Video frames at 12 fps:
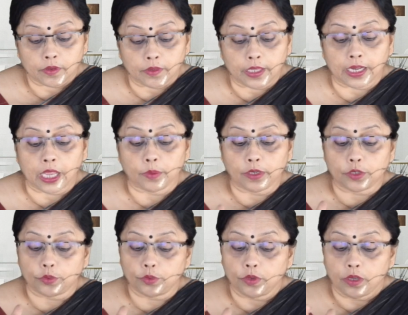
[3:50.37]
Then I will
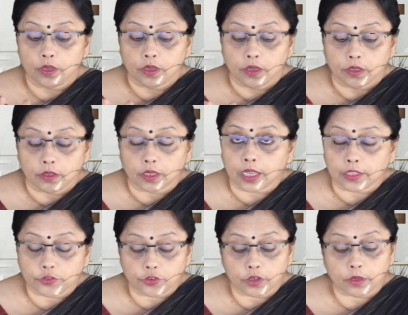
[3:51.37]
do the
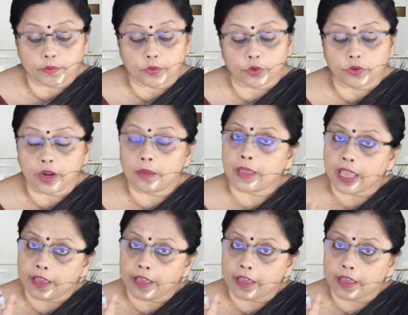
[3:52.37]
cultural program.